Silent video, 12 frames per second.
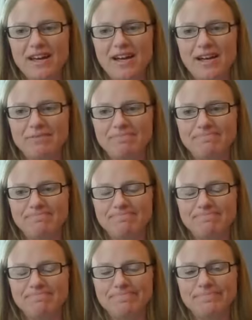Um,
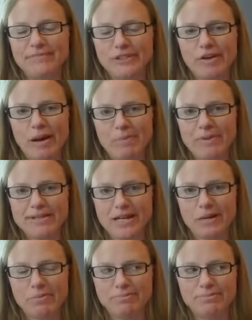I'm gonna try to wrap this
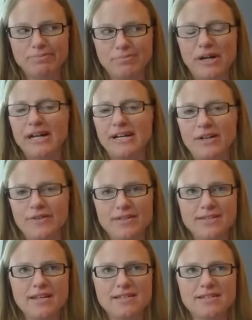up. Brian
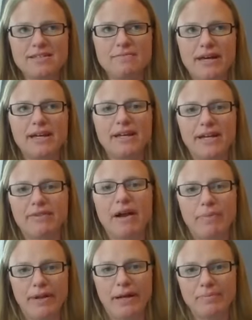always says, Meg, you gotta
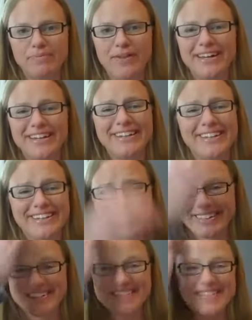wrap it
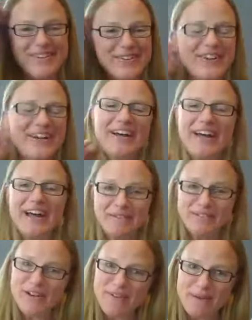up. so I'm gonna
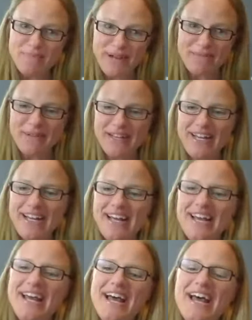try to wrap it up.
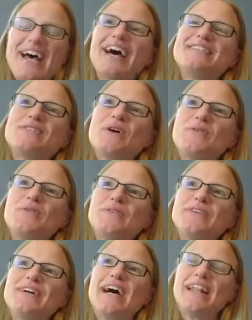So
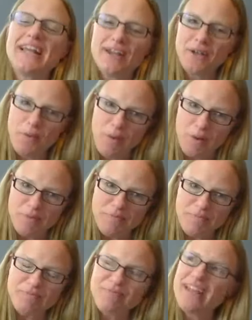I like a good quote.
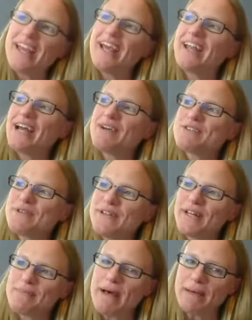And I was
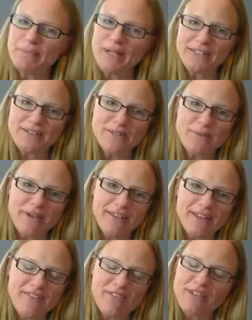reading a mom blog this week,
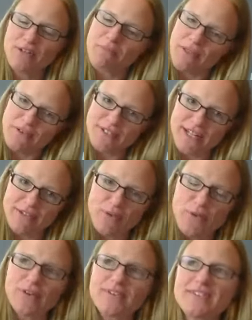having to do with Mother's Day, of
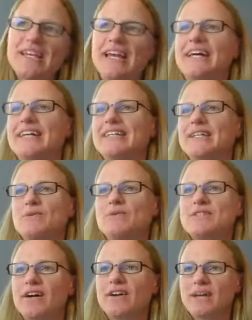course, and it was
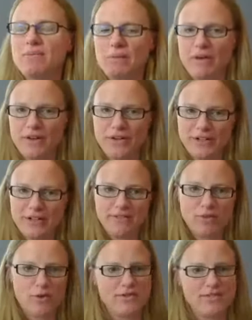talking about motherhood. And
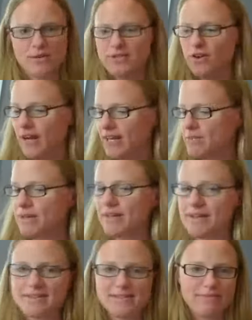of course, I was crying
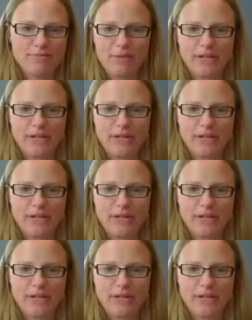because we